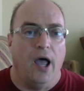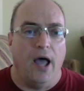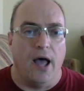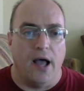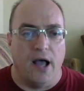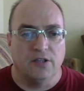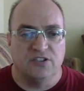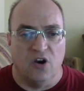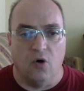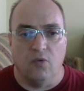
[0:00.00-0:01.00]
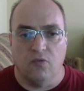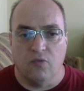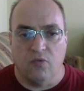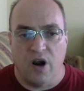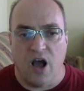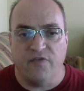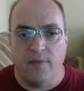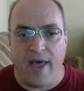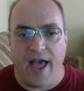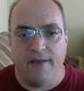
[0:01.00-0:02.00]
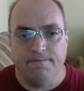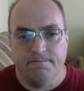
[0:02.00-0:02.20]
Uh, so right off the bat,